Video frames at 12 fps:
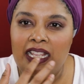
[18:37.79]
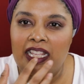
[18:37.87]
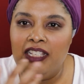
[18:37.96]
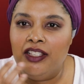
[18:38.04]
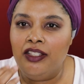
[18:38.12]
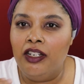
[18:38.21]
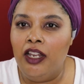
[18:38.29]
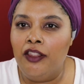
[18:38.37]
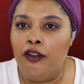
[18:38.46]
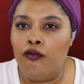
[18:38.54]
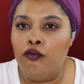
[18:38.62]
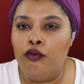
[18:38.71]
This is
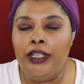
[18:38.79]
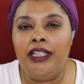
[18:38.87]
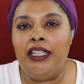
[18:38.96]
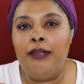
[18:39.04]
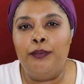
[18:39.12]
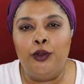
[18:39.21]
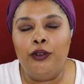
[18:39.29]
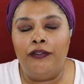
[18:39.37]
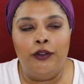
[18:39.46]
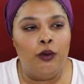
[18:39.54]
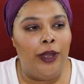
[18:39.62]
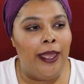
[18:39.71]
another really
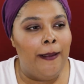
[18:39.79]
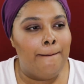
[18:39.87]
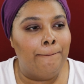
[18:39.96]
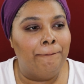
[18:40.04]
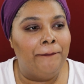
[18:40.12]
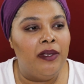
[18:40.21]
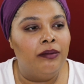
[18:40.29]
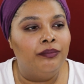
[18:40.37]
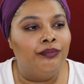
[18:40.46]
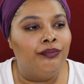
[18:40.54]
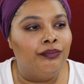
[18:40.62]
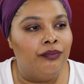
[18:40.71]
beautiful way
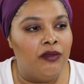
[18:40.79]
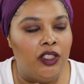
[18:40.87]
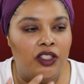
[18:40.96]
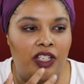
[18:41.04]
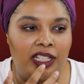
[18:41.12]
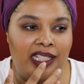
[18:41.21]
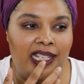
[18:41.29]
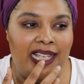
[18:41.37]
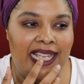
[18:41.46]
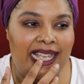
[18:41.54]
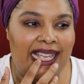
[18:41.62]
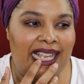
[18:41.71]
to just,
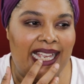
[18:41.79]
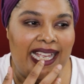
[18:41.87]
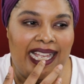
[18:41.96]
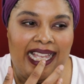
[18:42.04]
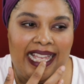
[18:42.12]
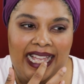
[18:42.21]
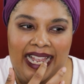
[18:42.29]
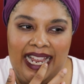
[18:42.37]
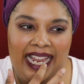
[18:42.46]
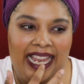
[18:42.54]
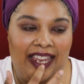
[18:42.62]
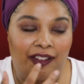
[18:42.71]

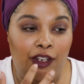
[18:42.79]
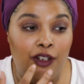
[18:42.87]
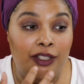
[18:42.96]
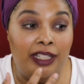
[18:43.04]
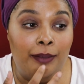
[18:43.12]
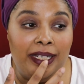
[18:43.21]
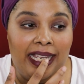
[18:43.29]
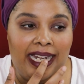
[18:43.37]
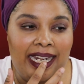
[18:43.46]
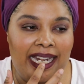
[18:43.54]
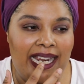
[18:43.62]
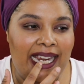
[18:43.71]
if you're
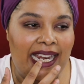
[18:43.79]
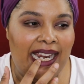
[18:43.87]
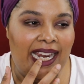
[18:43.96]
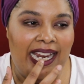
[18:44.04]
intimidated,